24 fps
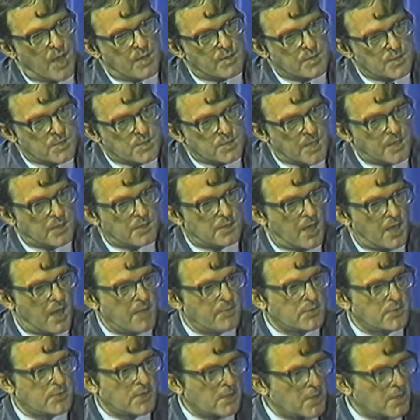And the second
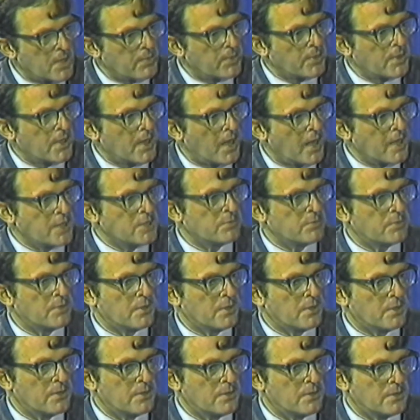type is the tip of the
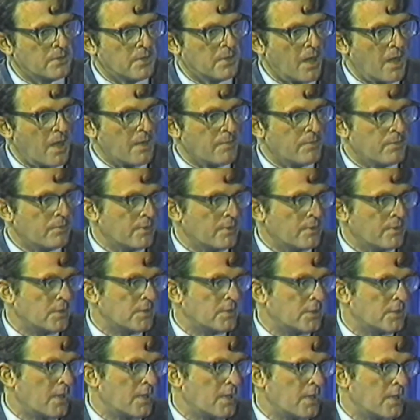iceberg type, which
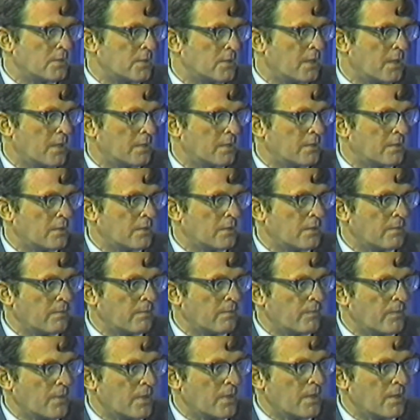says that
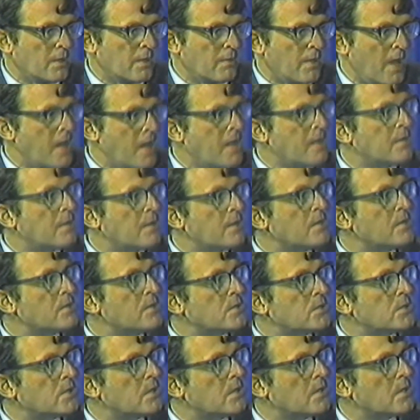anything
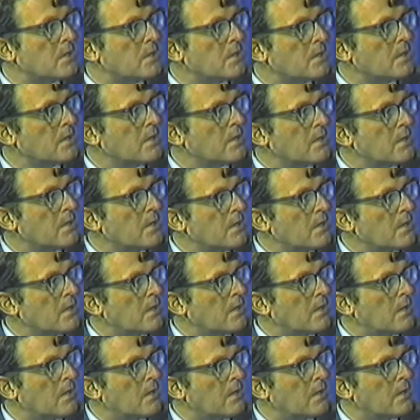you see,
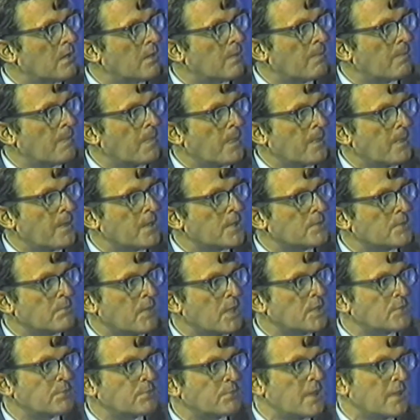there
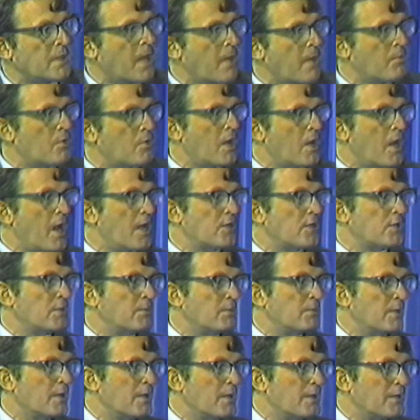must be a lot more
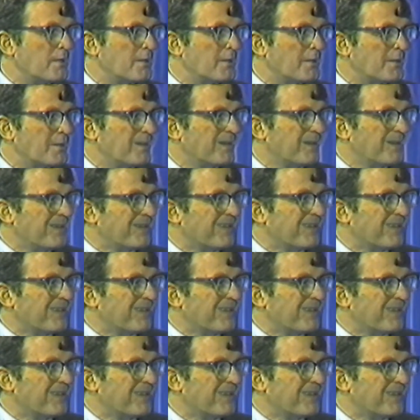hazard beneath it.